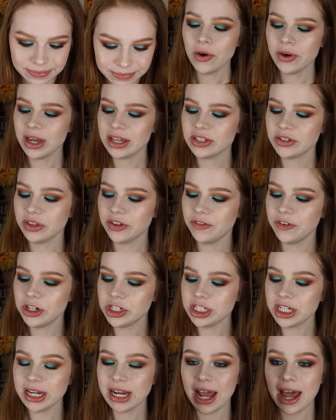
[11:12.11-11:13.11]
Okay, so the
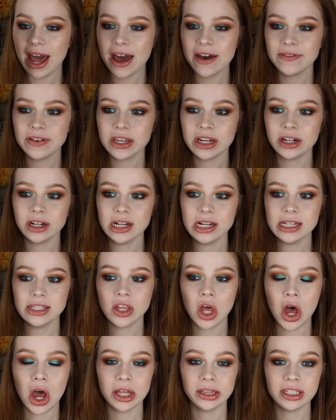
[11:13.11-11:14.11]
first shade I have here
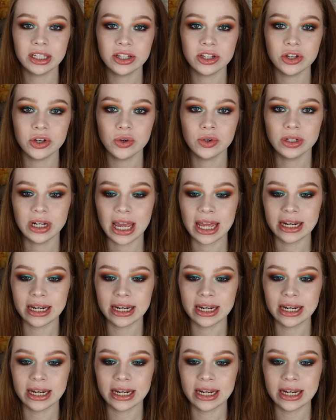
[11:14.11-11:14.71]
is on the nude